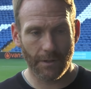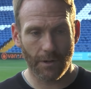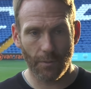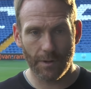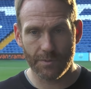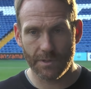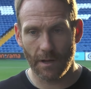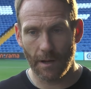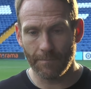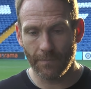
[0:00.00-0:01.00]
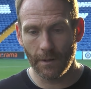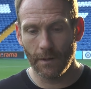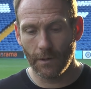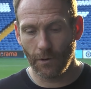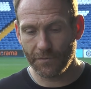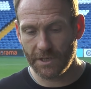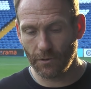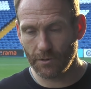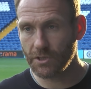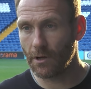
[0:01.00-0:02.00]
You know, it was obviously
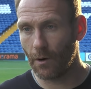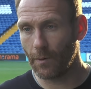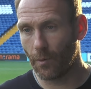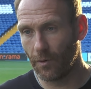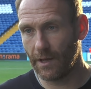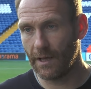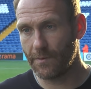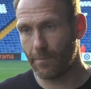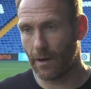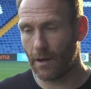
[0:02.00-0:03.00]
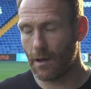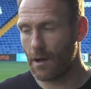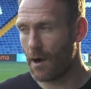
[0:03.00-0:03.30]
not the start we wanted, but